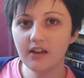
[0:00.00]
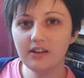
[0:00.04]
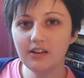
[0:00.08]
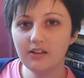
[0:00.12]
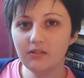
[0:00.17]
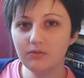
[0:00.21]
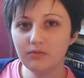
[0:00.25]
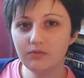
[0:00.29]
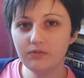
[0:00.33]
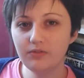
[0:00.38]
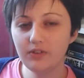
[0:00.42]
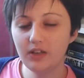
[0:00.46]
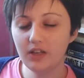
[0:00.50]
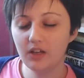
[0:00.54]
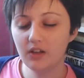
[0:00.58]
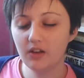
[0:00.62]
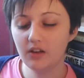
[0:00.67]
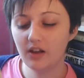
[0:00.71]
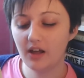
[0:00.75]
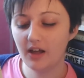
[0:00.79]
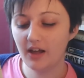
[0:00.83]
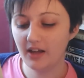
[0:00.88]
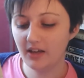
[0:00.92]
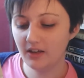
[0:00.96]
I didn't
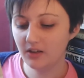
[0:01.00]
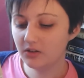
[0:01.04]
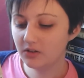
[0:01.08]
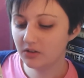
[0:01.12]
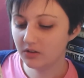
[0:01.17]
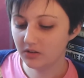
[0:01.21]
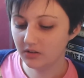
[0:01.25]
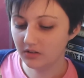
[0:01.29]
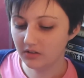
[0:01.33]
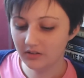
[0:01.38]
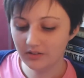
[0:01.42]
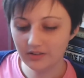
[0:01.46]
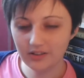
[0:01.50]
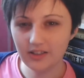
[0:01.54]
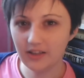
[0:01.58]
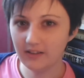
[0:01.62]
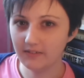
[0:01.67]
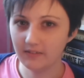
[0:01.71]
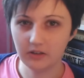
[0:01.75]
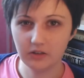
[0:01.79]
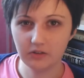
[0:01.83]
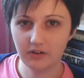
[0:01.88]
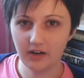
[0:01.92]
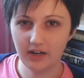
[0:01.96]
feel I could
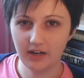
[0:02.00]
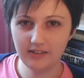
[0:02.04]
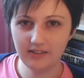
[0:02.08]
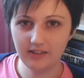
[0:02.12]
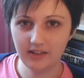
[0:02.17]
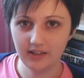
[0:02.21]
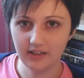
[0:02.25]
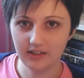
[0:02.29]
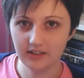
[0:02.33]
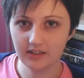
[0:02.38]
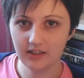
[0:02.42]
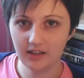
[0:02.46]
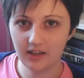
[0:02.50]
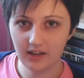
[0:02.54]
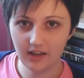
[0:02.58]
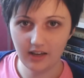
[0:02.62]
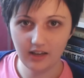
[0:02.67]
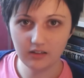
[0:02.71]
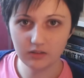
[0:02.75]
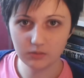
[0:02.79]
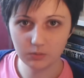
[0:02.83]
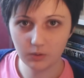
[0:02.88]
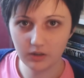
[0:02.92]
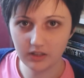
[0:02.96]
give it a rating. It
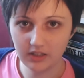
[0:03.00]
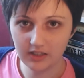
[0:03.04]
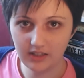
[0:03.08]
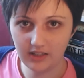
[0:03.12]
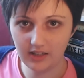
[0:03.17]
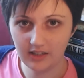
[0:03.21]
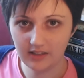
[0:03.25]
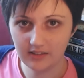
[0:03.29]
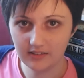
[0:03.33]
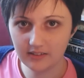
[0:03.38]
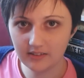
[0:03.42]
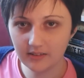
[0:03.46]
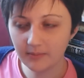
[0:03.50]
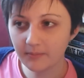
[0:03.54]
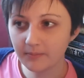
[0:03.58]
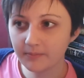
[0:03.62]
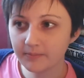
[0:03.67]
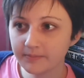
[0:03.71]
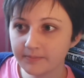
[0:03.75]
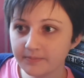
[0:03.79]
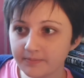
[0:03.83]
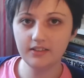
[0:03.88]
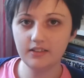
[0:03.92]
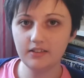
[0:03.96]
is what it is.
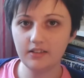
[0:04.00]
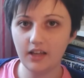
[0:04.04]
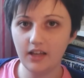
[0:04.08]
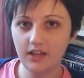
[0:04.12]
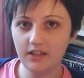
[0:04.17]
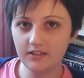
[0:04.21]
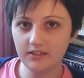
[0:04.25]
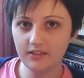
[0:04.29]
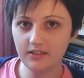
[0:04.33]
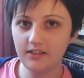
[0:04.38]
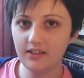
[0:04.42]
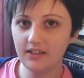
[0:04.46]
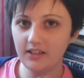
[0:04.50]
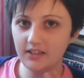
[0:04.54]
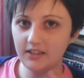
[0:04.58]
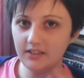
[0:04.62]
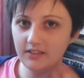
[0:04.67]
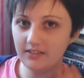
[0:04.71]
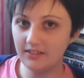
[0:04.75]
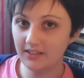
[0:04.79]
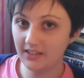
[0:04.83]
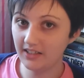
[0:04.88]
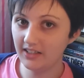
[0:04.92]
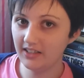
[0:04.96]
This is the
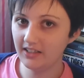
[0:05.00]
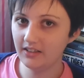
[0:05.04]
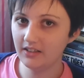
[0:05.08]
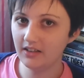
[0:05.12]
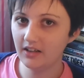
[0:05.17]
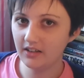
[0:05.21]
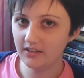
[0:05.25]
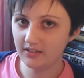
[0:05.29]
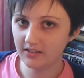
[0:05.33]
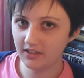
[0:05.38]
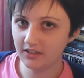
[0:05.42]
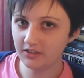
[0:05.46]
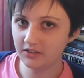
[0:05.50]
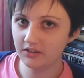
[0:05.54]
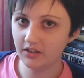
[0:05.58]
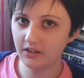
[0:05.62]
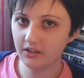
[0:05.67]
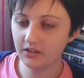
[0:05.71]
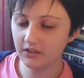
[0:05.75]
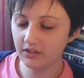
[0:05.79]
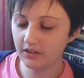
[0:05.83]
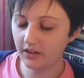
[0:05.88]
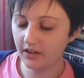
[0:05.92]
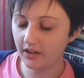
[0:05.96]
Dean
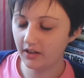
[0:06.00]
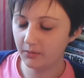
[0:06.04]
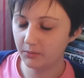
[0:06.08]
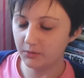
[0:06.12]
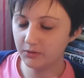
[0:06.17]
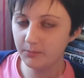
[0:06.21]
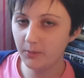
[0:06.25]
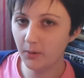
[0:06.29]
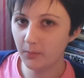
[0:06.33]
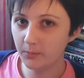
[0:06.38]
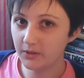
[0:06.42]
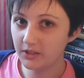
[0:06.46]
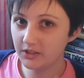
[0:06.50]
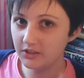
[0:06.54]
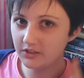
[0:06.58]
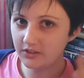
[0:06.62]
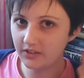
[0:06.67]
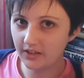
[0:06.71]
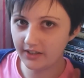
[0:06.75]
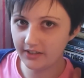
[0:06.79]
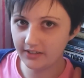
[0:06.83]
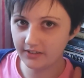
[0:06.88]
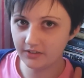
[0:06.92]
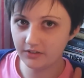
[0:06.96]
edition. It was
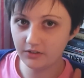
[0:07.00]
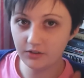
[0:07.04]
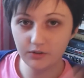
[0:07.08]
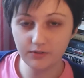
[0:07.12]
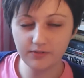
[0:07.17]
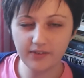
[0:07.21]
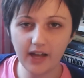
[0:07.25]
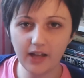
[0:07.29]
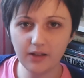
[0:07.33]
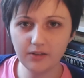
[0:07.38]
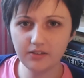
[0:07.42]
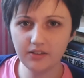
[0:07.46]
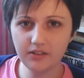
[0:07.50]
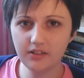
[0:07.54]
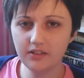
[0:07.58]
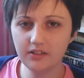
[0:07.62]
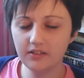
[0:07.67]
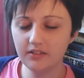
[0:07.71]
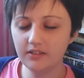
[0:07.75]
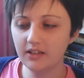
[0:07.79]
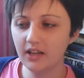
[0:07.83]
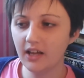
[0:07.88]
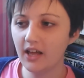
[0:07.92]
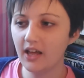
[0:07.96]
published in
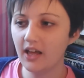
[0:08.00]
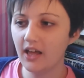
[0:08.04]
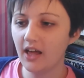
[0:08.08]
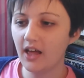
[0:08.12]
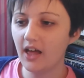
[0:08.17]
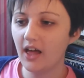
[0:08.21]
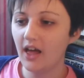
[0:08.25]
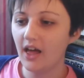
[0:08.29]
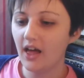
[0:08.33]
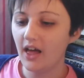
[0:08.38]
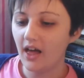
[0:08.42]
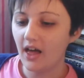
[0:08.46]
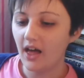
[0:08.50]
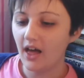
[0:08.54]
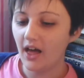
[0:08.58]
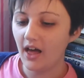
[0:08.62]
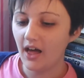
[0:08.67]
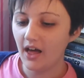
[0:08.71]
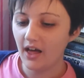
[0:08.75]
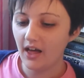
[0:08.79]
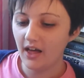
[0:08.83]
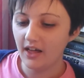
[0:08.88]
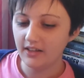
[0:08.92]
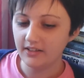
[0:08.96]
2000
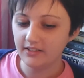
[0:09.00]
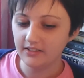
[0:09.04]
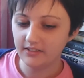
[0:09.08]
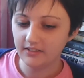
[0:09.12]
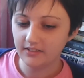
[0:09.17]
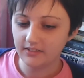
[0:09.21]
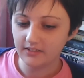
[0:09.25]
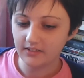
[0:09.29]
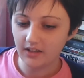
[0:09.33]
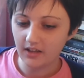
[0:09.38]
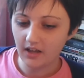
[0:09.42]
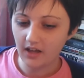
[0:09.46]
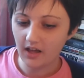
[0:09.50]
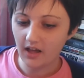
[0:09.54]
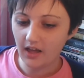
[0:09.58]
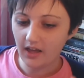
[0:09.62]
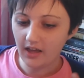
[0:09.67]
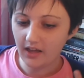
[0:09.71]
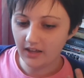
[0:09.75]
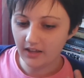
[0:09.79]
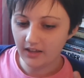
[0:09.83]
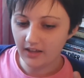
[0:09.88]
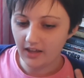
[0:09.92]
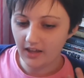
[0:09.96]
and
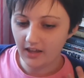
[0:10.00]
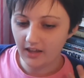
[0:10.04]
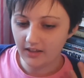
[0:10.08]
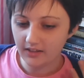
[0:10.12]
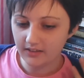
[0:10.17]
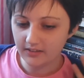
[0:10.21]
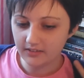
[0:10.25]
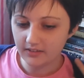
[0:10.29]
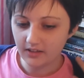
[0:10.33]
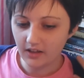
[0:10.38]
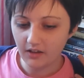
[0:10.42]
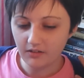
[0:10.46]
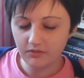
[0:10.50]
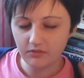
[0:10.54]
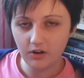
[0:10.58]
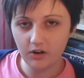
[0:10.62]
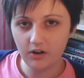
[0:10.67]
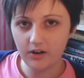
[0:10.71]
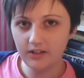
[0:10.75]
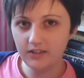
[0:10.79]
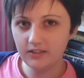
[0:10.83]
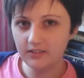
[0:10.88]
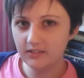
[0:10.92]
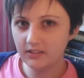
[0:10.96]
it is a
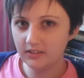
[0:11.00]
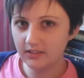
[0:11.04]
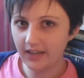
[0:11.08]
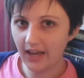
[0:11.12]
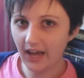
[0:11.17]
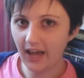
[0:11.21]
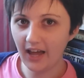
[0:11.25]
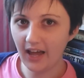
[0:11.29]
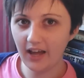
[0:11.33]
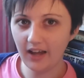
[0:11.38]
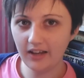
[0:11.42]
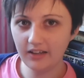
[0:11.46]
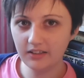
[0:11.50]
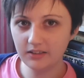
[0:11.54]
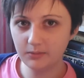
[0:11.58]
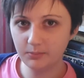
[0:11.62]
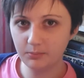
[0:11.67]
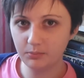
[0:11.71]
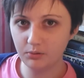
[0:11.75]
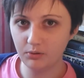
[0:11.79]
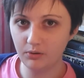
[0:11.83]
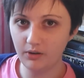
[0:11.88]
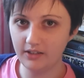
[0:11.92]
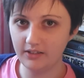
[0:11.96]
very scarce
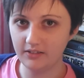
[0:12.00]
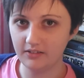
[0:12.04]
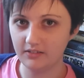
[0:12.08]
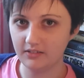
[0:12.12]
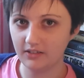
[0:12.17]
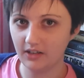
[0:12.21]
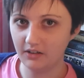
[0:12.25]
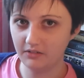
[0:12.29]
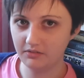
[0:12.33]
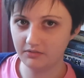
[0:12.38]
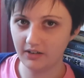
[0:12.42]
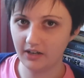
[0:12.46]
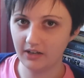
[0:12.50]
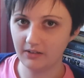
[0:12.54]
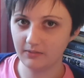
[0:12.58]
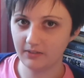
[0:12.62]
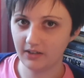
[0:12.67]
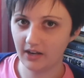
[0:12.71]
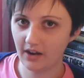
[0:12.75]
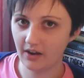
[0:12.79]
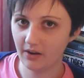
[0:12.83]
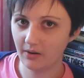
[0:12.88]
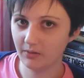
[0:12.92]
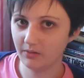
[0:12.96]
print, I found
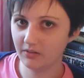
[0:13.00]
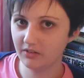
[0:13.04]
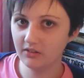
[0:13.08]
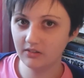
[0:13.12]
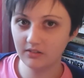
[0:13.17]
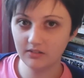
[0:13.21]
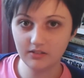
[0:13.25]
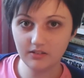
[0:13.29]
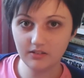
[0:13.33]
out.